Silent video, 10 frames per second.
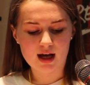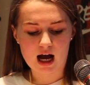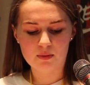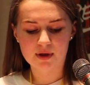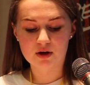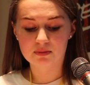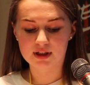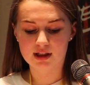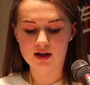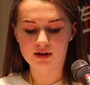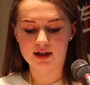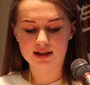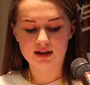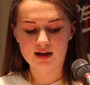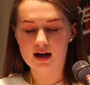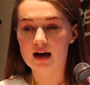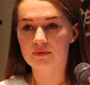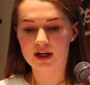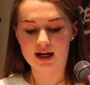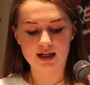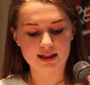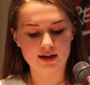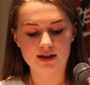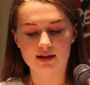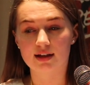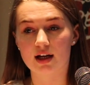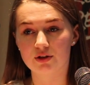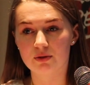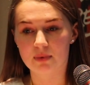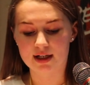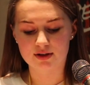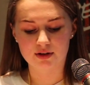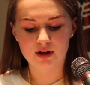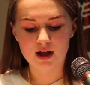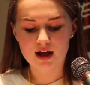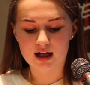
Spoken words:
I'll be completely honest, Every day is certainly a new battle,